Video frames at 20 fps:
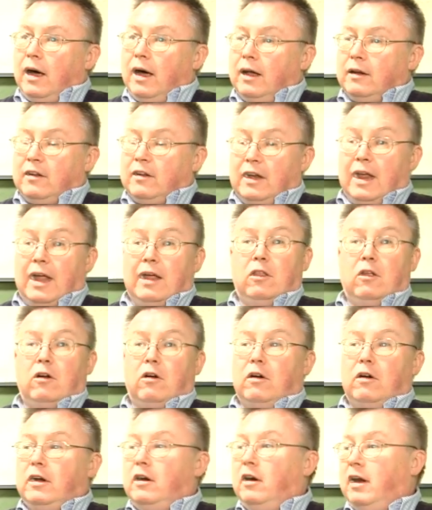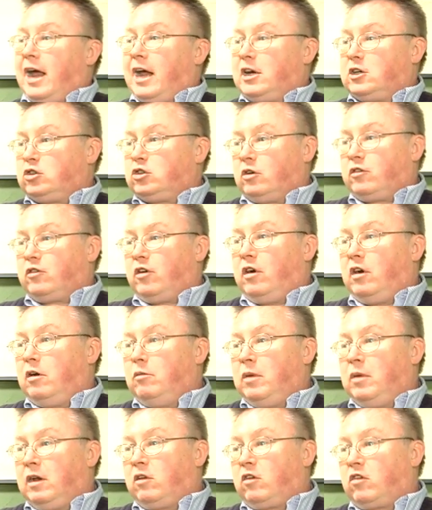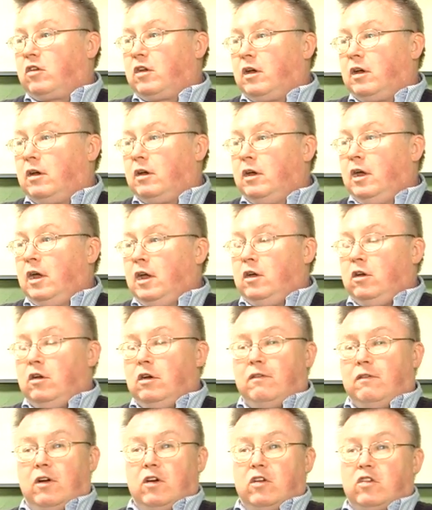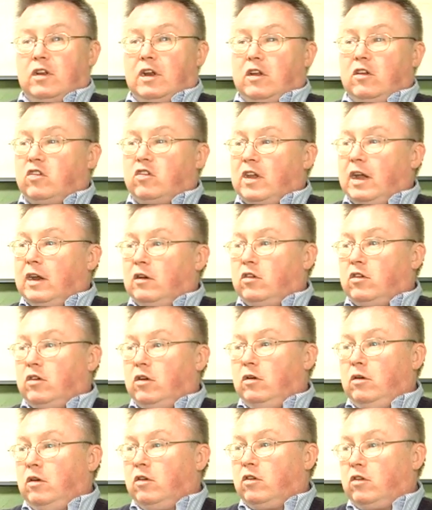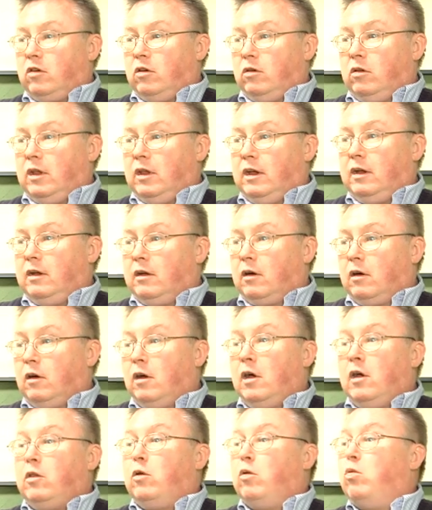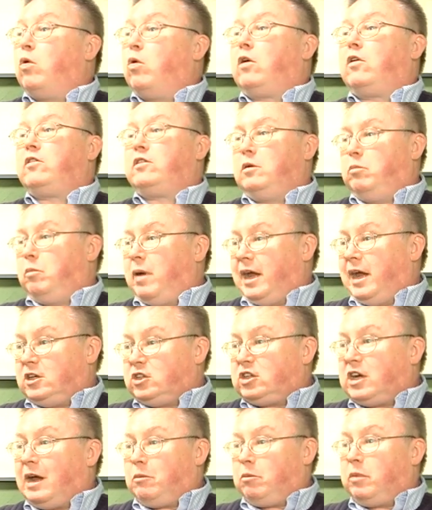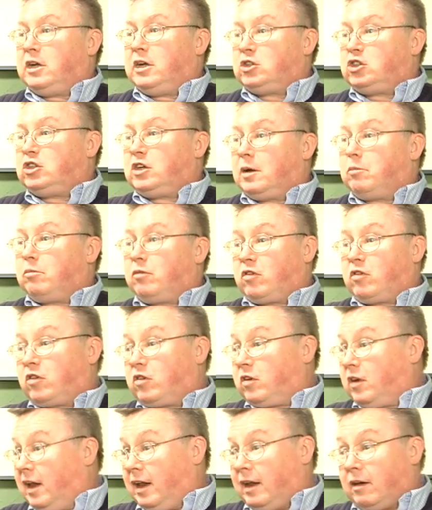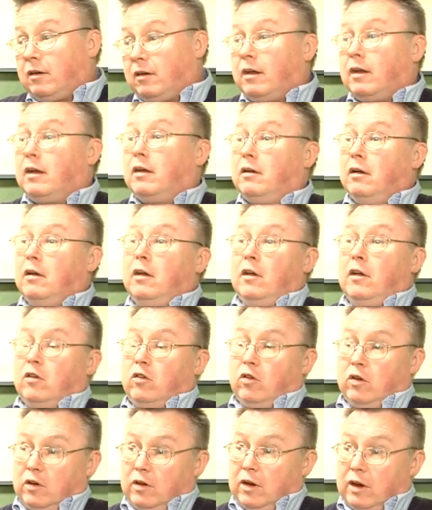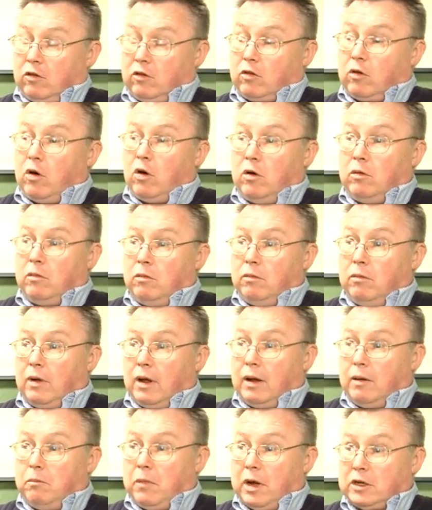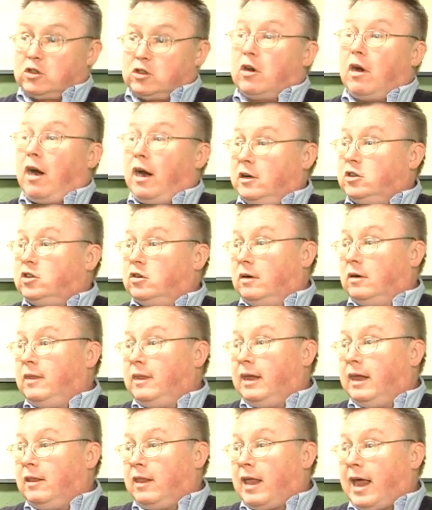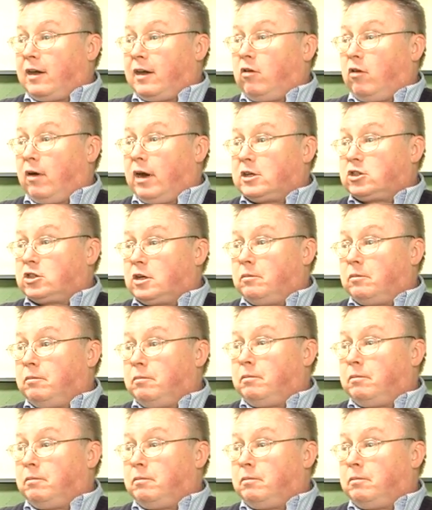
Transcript: Today there are international tournaments. Universities send students to the World Debate Championships, and so it's grown much larger in that direction.